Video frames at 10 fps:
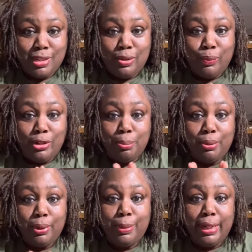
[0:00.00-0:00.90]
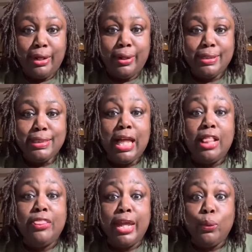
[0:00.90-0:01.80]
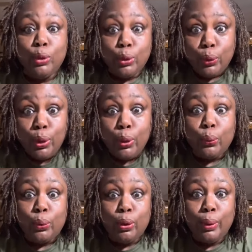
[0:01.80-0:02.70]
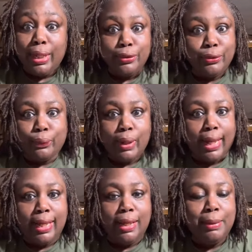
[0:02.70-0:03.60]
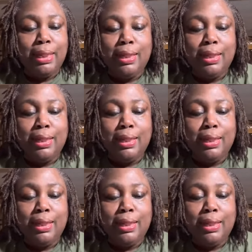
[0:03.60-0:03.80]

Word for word: around your perimeter areas, they will grow and thrive.